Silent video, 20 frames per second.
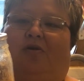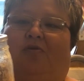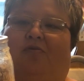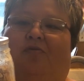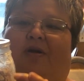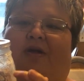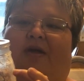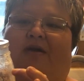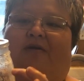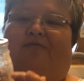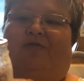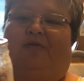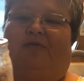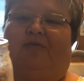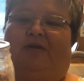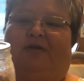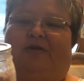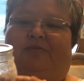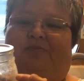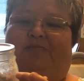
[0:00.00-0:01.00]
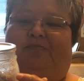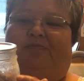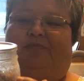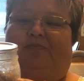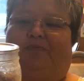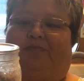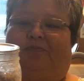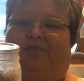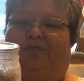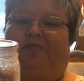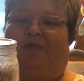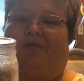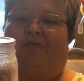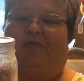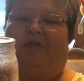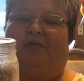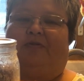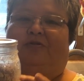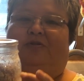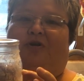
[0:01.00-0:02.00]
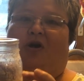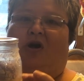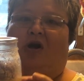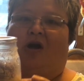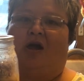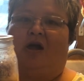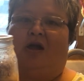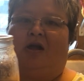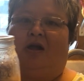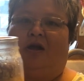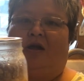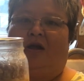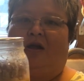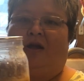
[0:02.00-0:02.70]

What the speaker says: away from the jar,